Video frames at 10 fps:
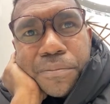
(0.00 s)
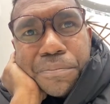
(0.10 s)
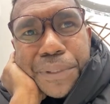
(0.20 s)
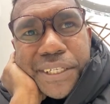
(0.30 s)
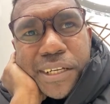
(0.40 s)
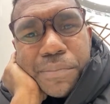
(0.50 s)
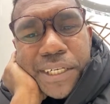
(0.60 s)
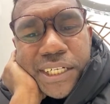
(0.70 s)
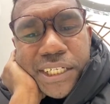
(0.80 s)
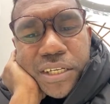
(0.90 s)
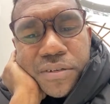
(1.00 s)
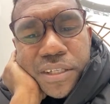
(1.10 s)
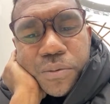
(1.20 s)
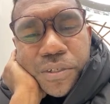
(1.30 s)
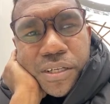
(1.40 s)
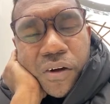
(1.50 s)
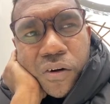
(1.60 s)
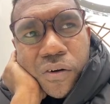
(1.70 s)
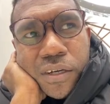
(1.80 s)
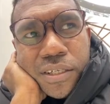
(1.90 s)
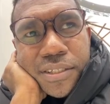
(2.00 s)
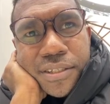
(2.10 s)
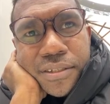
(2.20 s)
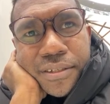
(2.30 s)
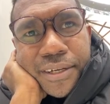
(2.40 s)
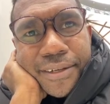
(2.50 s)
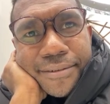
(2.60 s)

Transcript: But in my country, the word cocoa is like